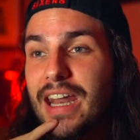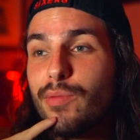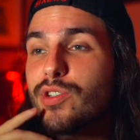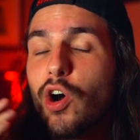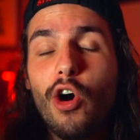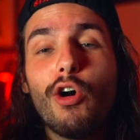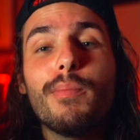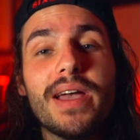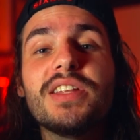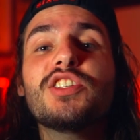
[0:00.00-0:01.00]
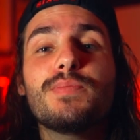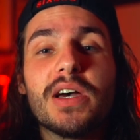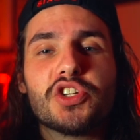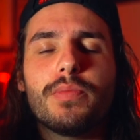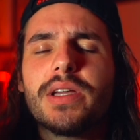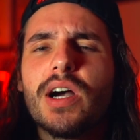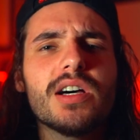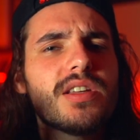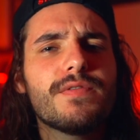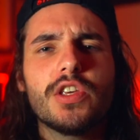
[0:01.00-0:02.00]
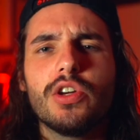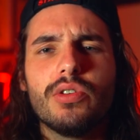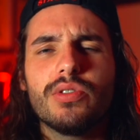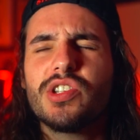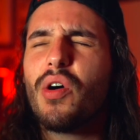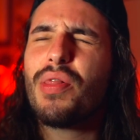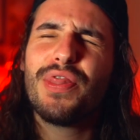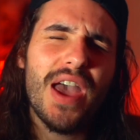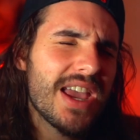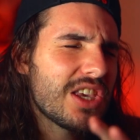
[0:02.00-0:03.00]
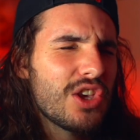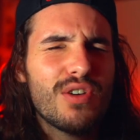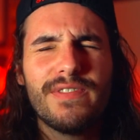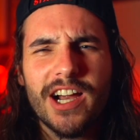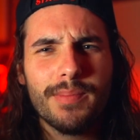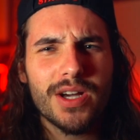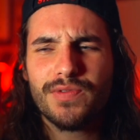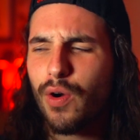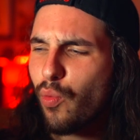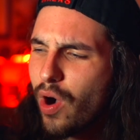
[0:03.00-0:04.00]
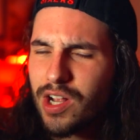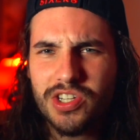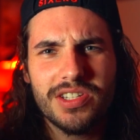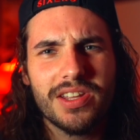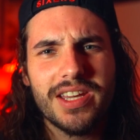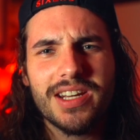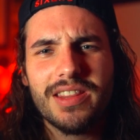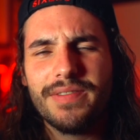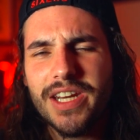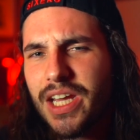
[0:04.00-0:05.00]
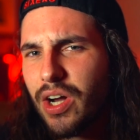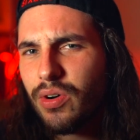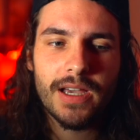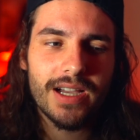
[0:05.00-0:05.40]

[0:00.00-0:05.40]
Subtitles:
And it was all made special because of you. So thank you very much for watching till the end of the video.